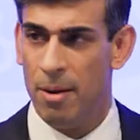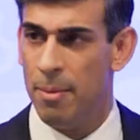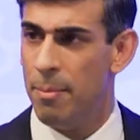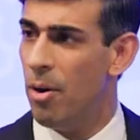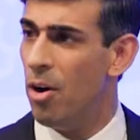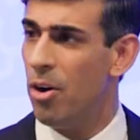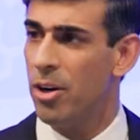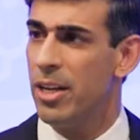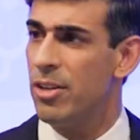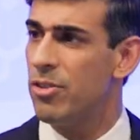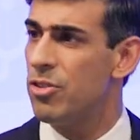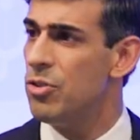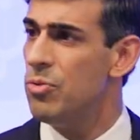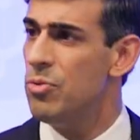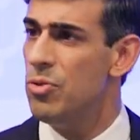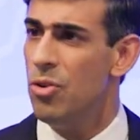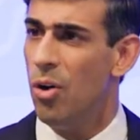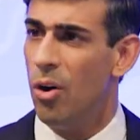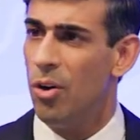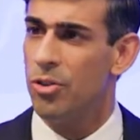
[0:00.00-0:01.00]
Markets
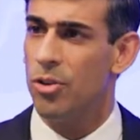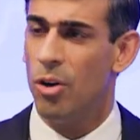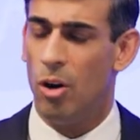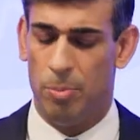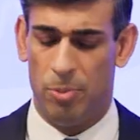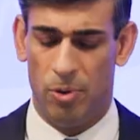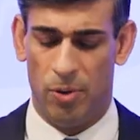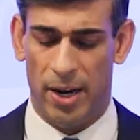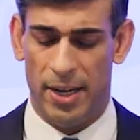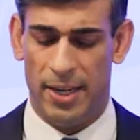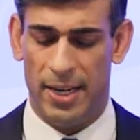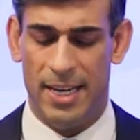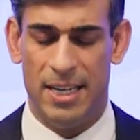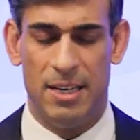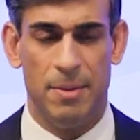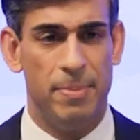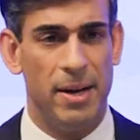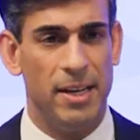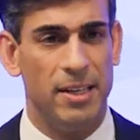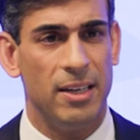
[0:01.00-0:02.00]
do not operate
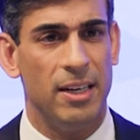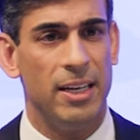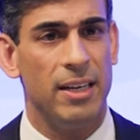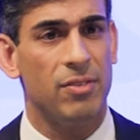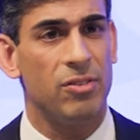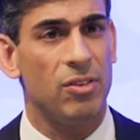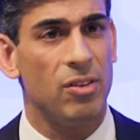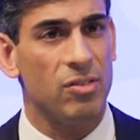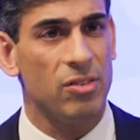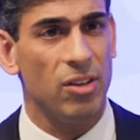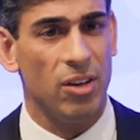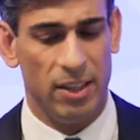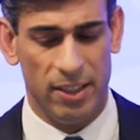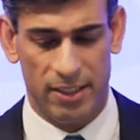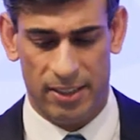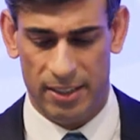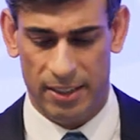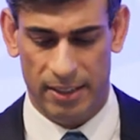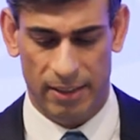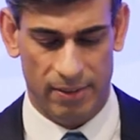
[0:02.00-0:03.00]
independently of
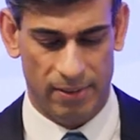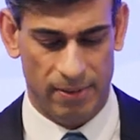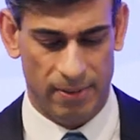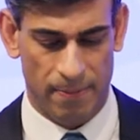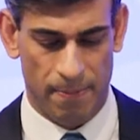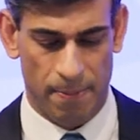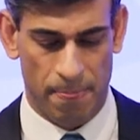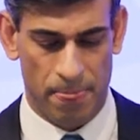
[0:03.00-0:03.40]
societies.